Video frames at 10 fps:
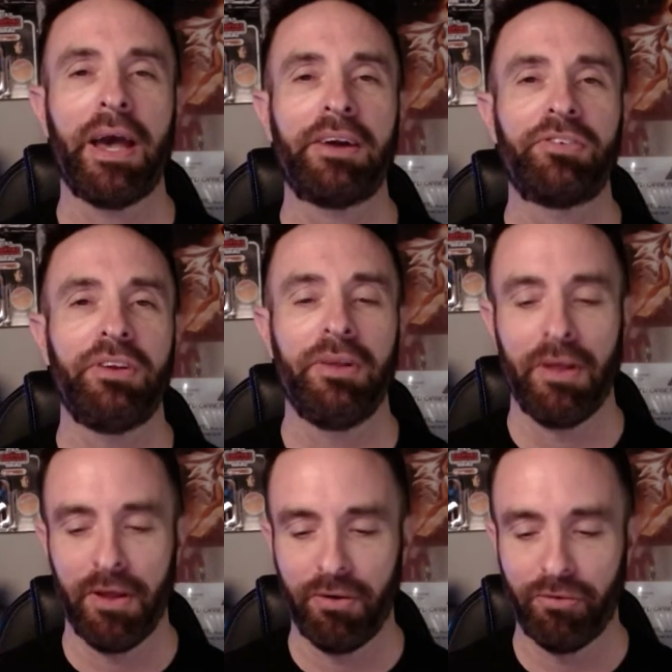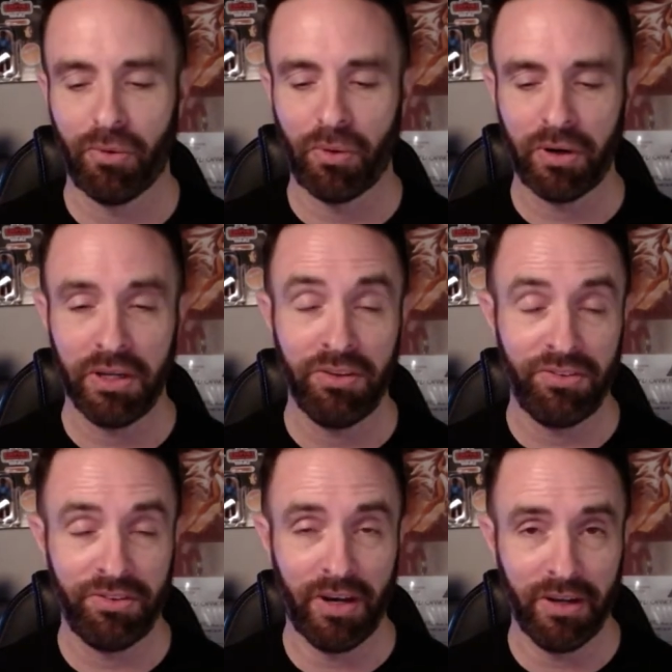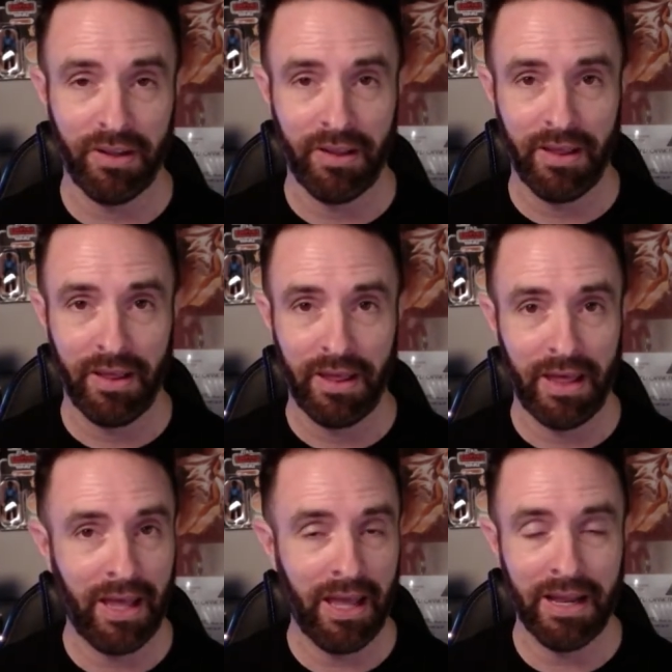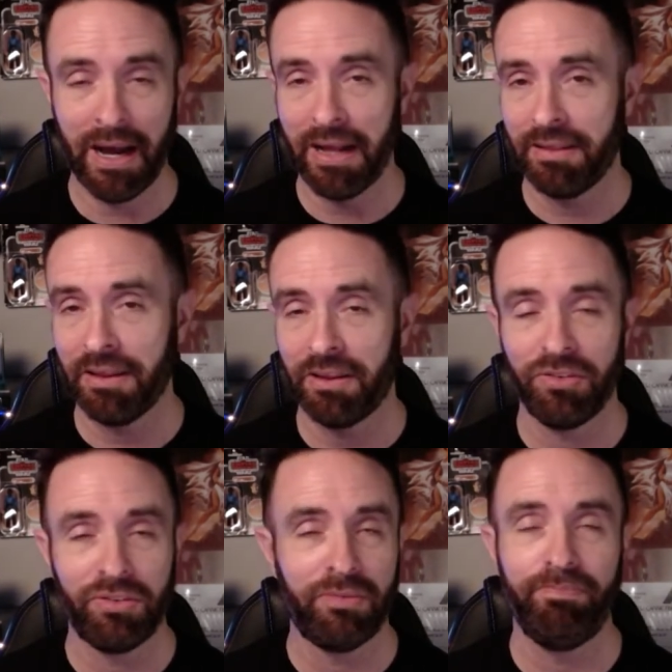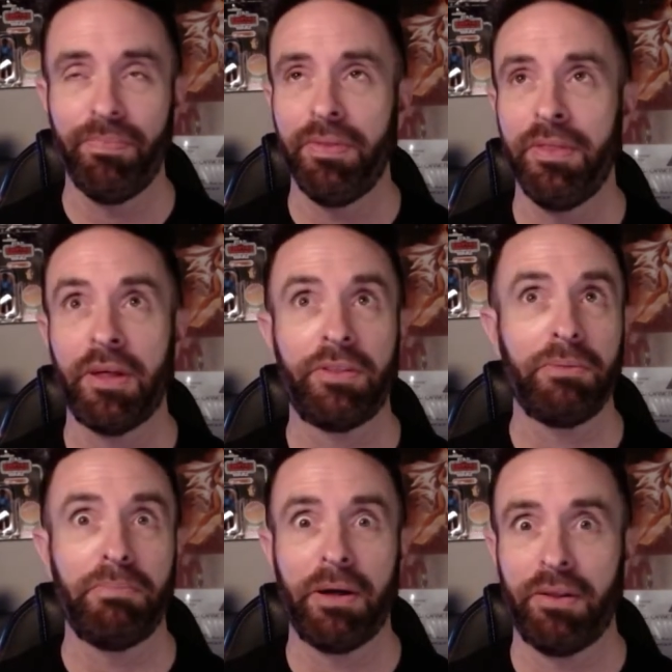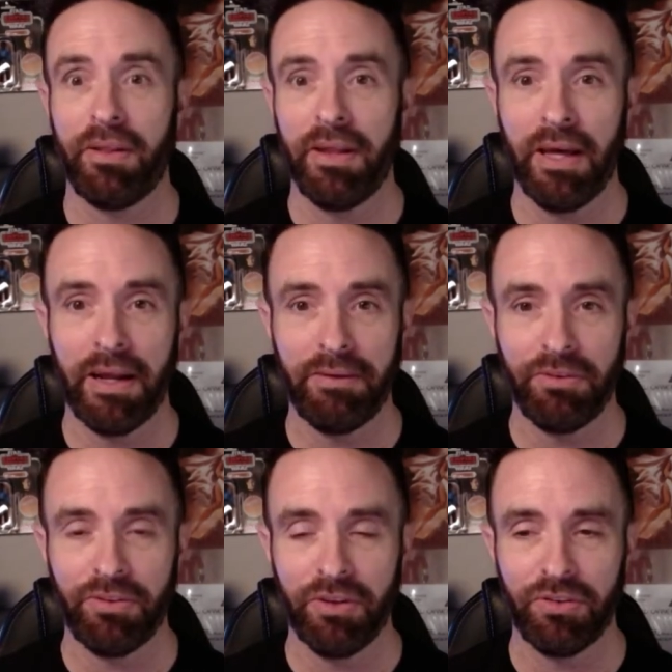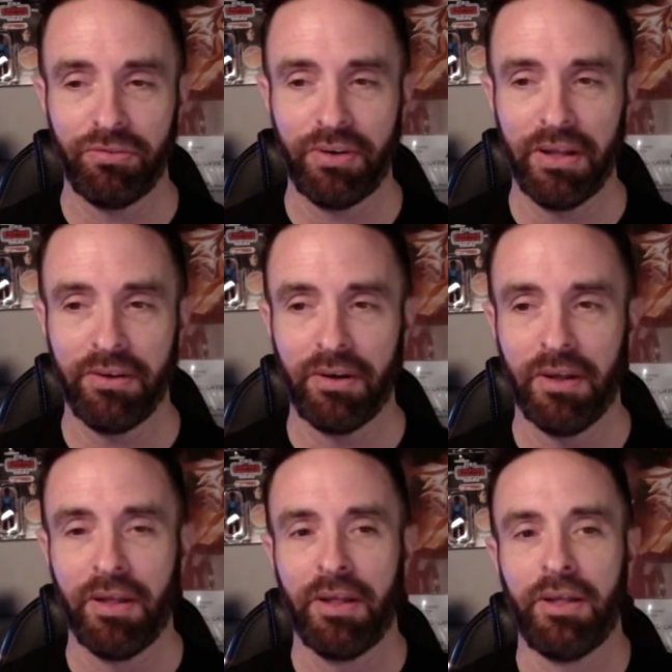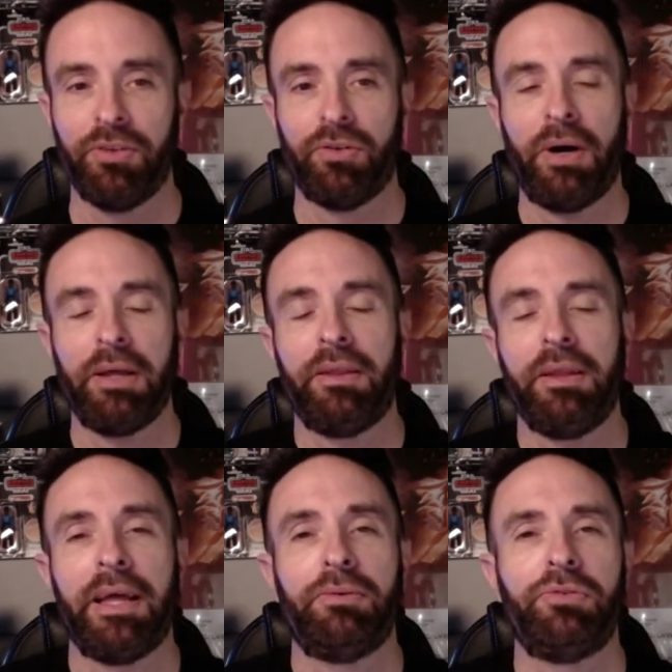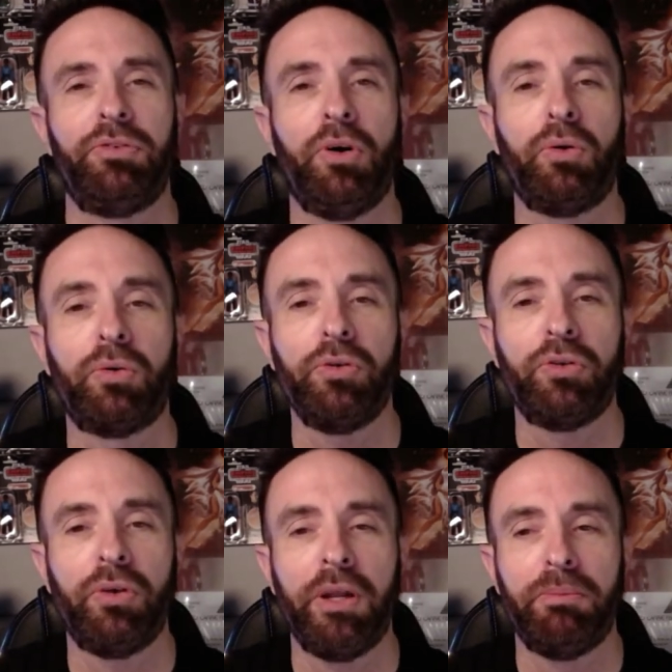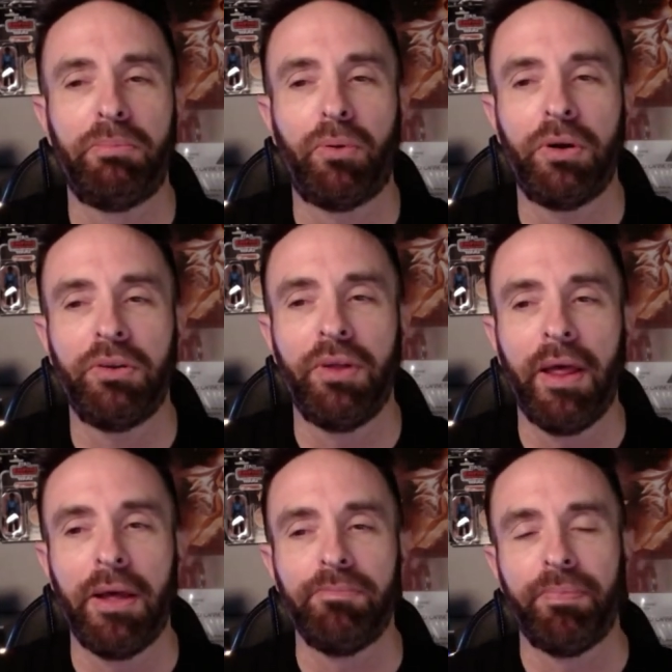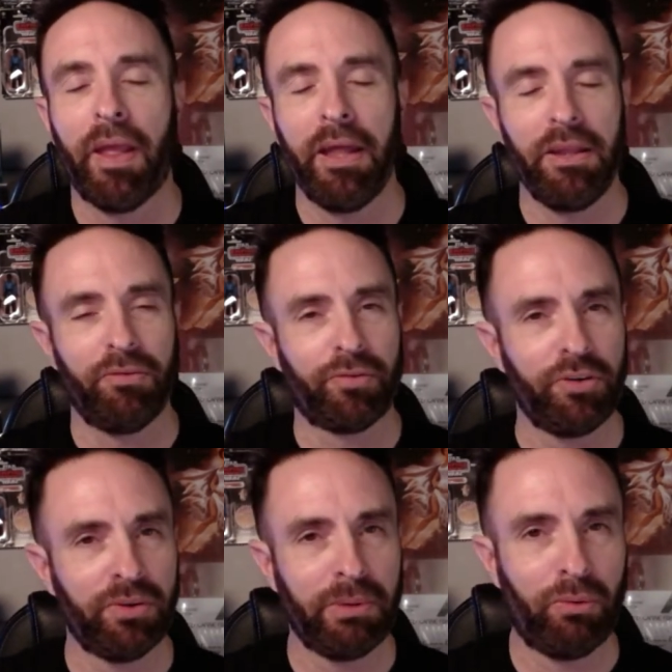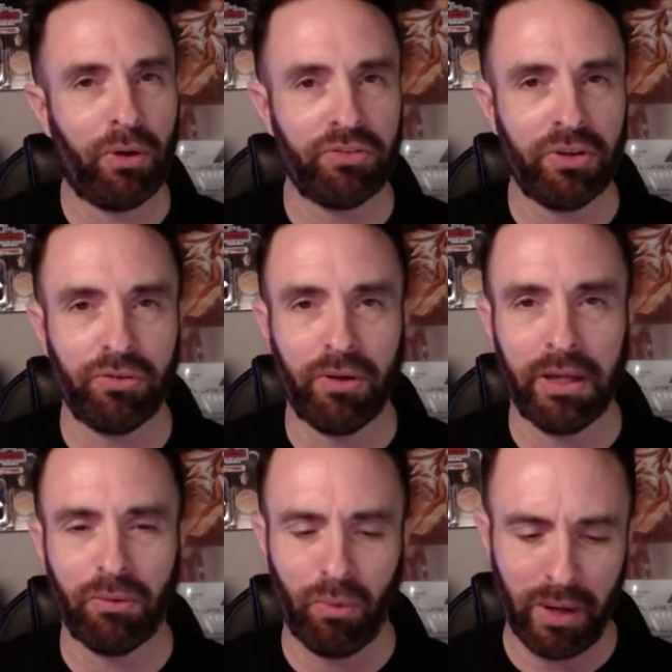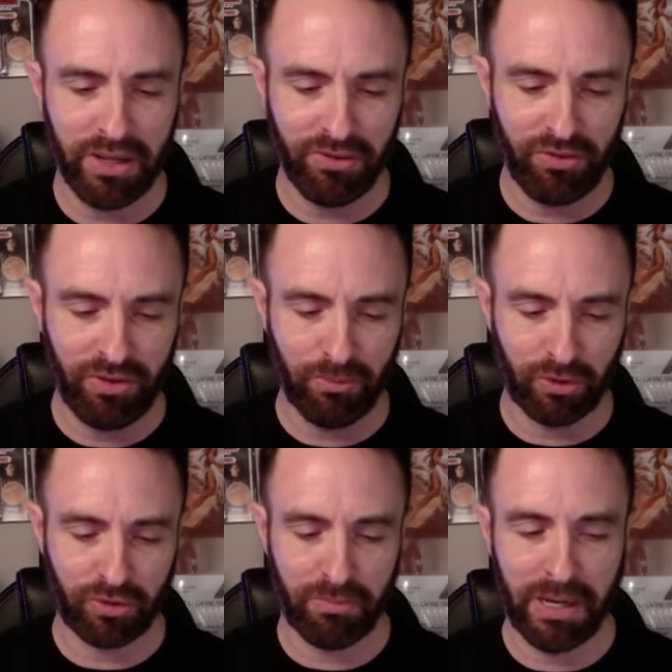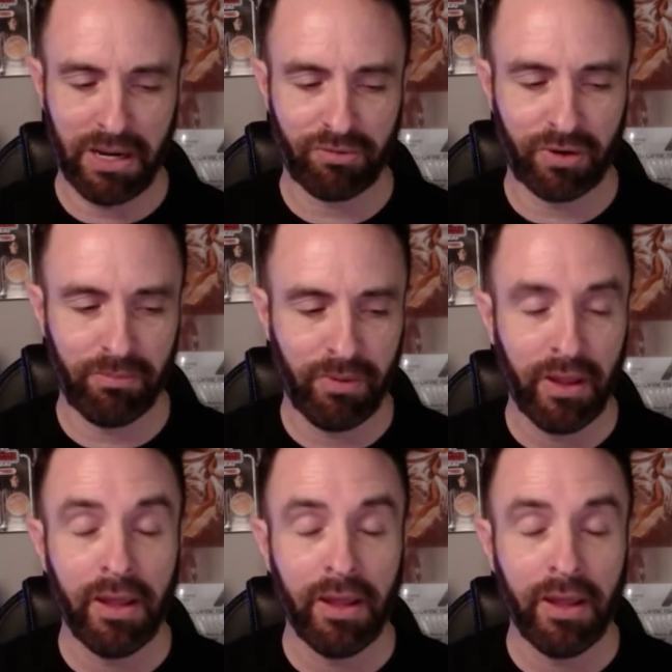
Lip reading: action for his son. And I think there's nothing better than that, obviously, as a father. So I think that was so crucial and important. And the first time I watched it, I was like, why isn't this scene more traumatic for him?